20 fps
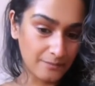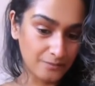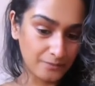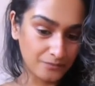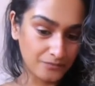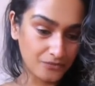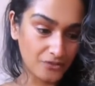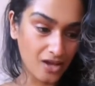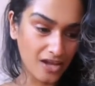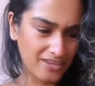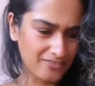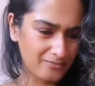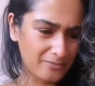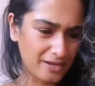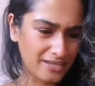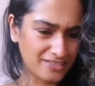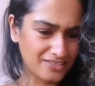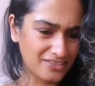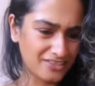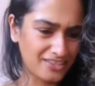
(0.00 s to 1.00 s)
Not if
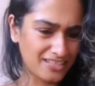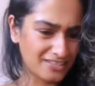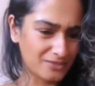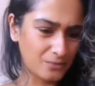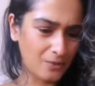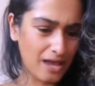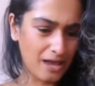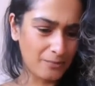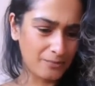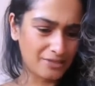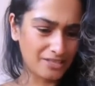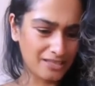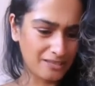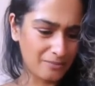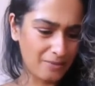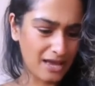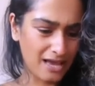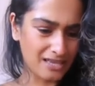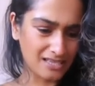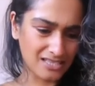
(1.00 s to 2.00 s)
based on this, what happened in the
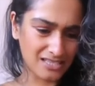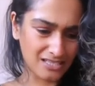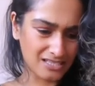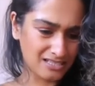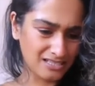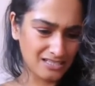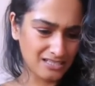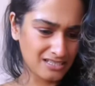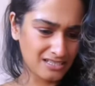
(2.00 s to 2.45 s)
past.